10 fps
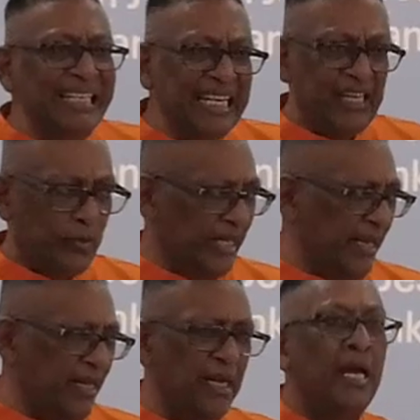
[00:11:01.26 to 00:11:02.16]

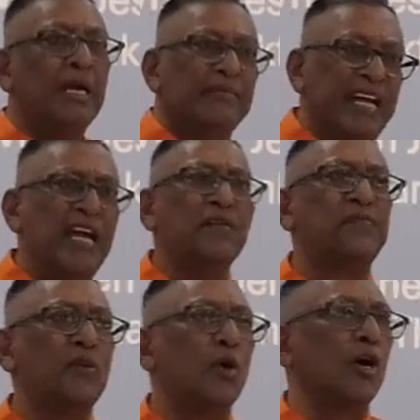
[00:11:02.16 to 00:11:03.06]
iniquity,
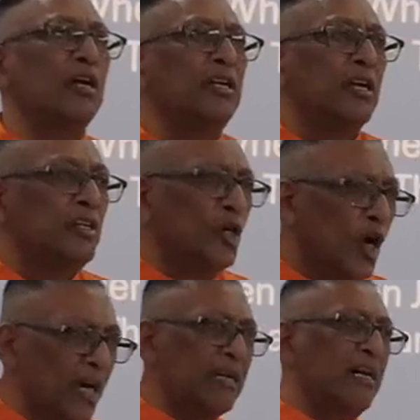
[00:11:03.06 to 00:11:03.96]
therefore
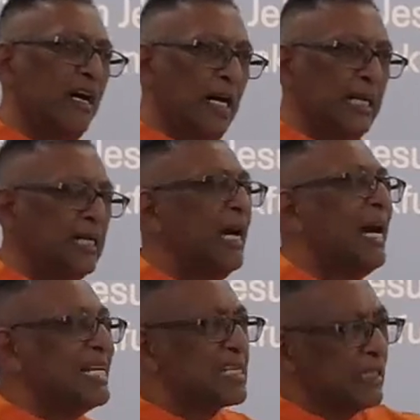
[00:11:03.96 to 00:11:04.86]
your God
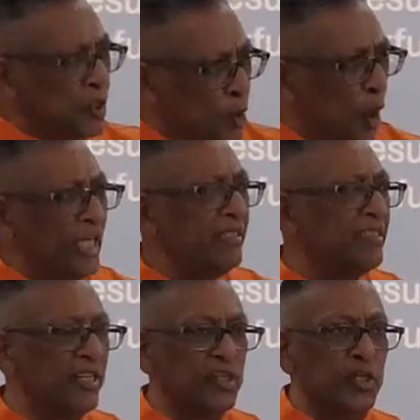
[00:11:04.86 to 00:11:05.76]
has
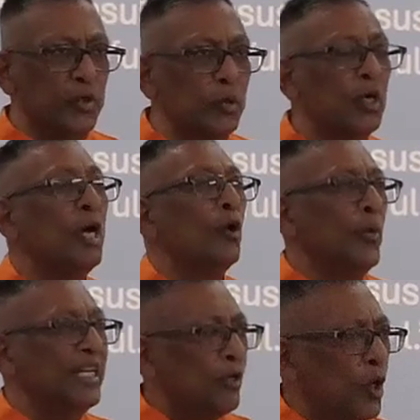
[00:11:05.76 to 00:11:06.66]
anointed you
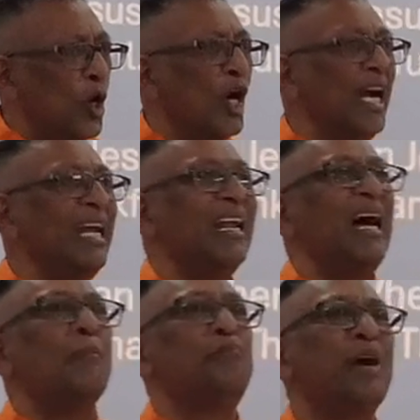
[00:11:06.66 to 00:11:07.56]
with oil
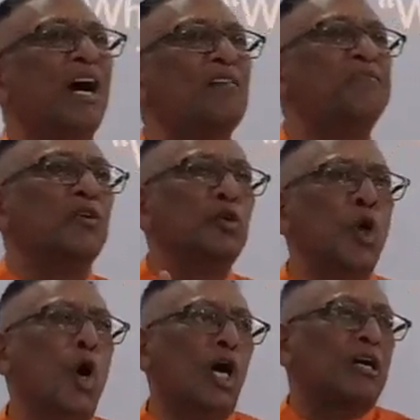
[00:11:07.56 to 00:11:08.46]
above
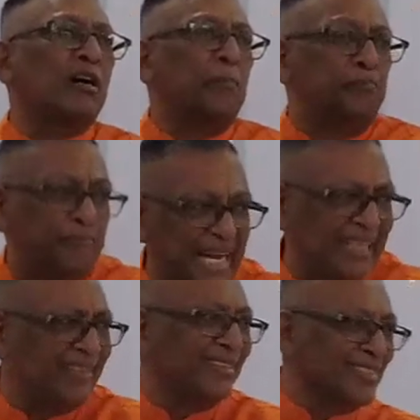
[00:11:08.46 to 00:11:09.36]
your
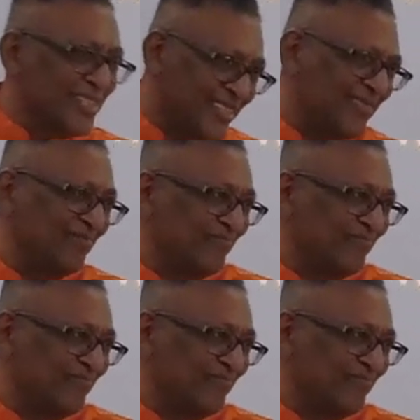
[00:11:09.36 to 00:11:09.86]
companions.